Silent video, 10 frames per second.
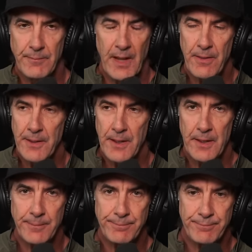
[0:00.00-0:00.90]
Neither did
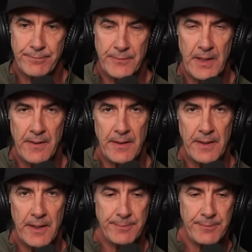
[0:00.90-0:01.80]
I.
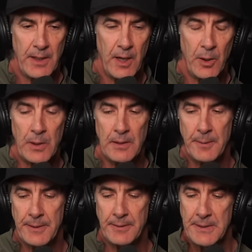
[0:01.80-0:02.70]
Oh, well, I
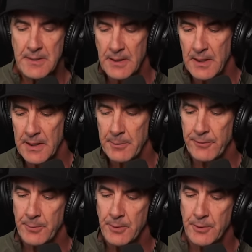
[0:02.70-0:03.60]
mean, it means a lot coming
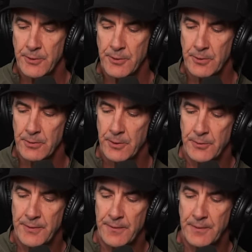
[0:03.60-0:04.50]
from you, because
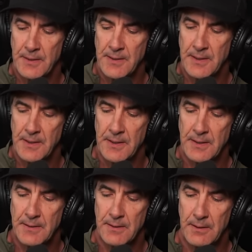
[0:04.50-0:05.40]
you've definitely seen
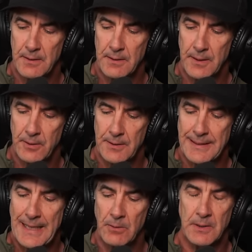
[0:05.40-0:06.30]
this, you know,
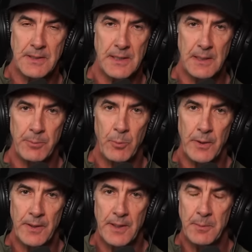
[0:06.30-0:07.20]
countless times, more
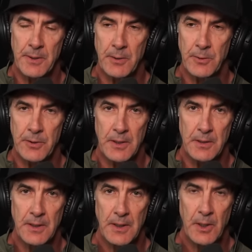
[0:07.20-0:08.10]
than anybody who's going
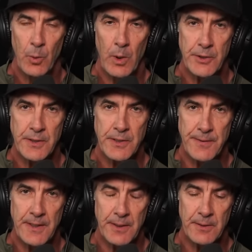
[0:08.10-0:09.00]
to watch this
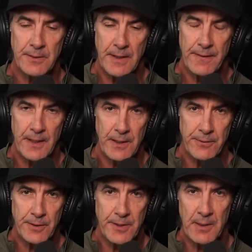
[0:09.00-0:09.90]
video. And I thank you
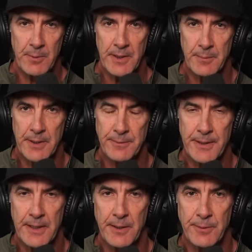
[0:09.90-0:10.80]
for your time on that, man.
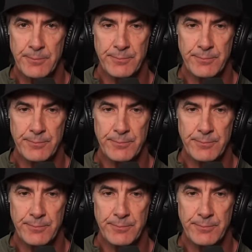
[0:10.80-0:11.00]
Thank you.